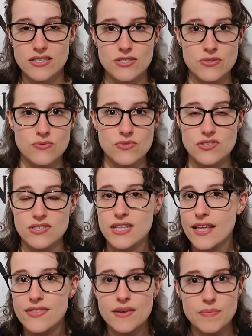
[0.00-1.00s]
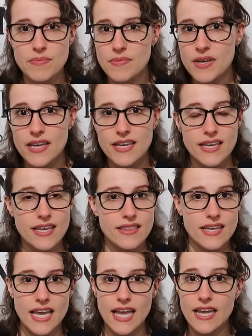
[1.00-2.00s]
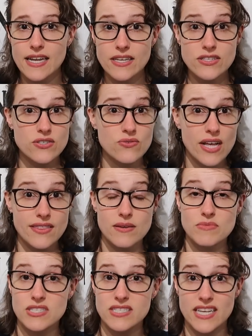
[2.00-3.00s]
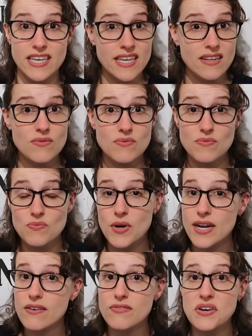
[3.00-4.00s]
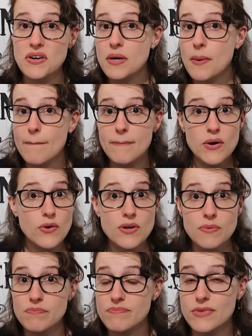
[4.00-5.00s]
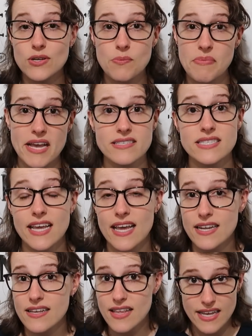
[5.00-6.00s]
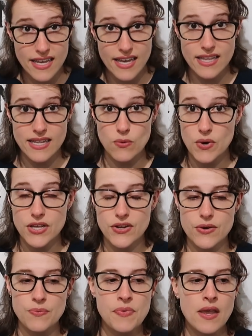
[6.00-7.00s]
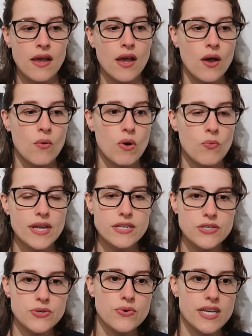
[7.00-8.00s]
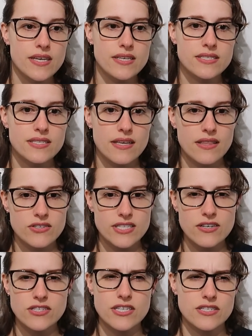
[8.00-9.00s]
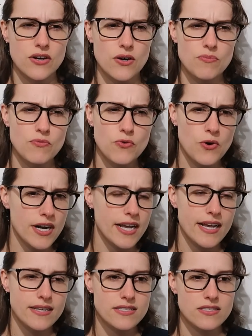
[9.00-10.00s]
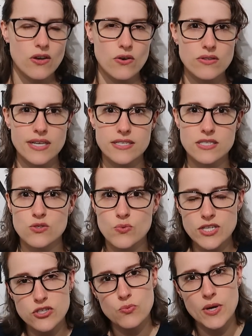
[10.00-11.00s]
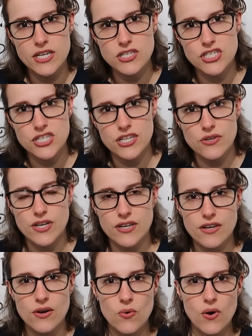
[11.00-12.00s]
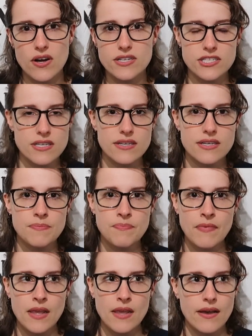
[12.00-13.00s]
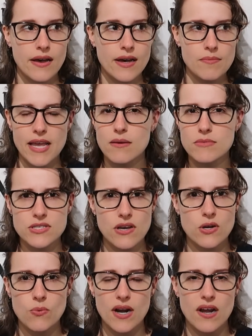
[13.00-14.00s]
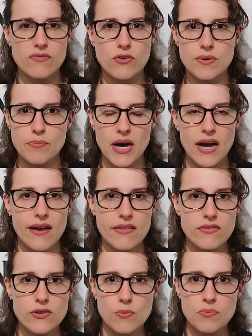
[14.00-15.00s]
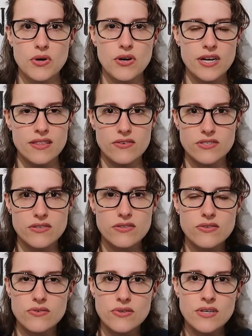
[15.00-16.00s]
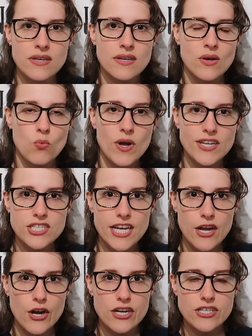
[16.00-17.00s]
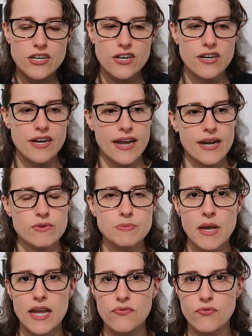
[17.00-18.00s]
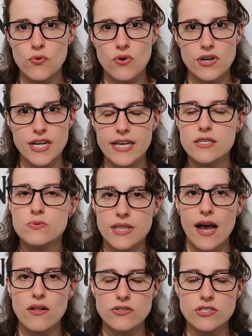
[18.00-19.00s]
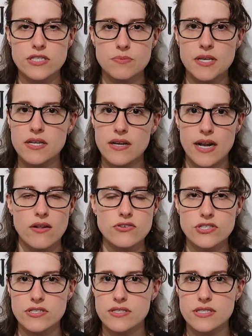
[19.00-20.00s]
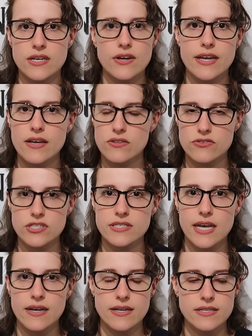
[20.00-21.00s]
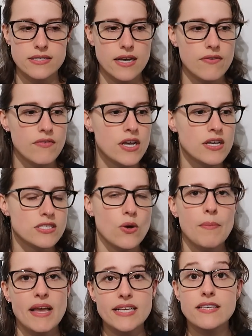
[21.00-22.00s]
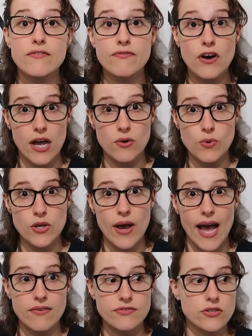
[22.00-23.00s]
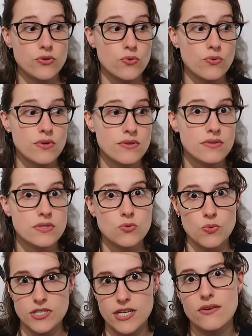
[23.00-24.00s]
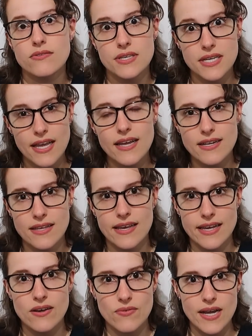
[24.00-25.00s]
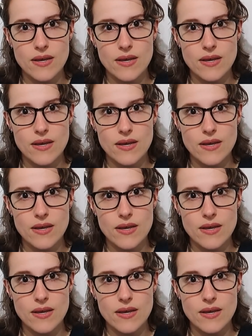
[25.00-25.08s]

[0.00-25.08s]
Do you just let them get the candy? Do you let them just eat whatever milk, you know, based candy they get? Like what do you do? What we do is there's actually a term for it, I guess. It's called like Switch Witch and you can go onto um, Amazon or wherever and buy the little book and there's a little witch character, and it was made for kids with allergies, peanut allergies, dairy allergies, that kind of stuff. So it makes it fun when you have to switch out the candy they get,